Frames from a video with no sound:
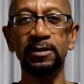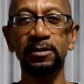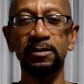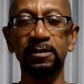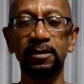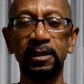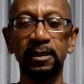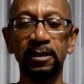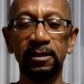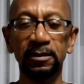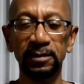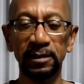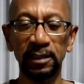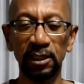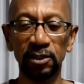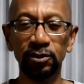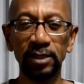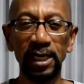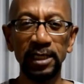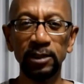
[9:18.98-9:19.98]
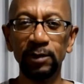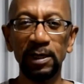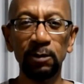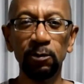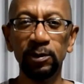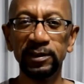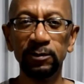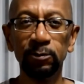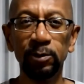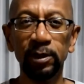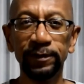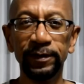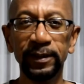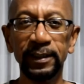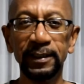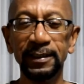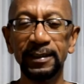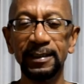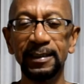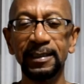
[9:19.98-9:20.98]
the exchange rate wasn't worth
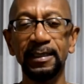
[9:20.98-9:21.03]
it.